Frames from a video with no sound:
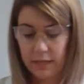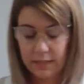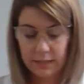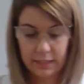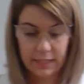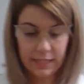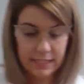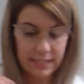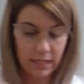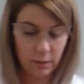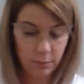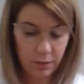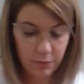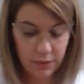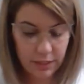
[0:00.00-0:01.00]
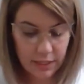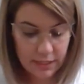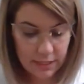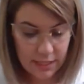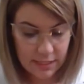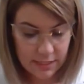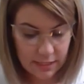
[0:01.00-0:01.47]
The next element we're going to
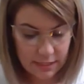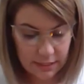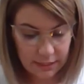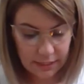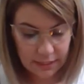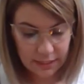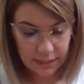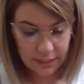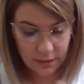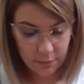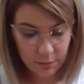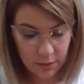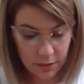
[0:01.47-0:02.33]
test is lithium.